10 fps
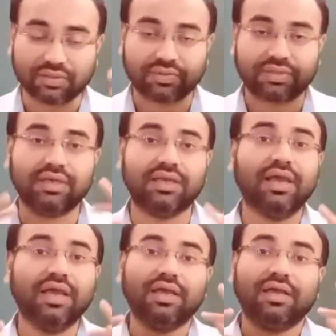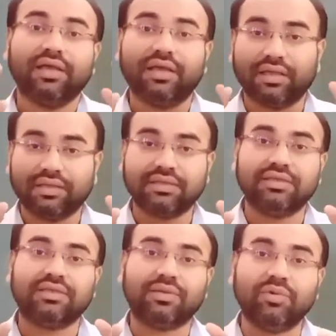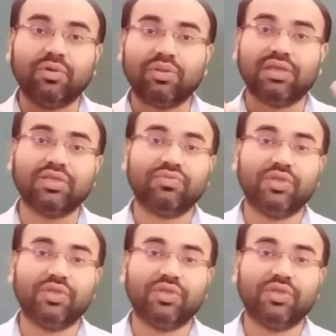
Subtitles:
So see some new things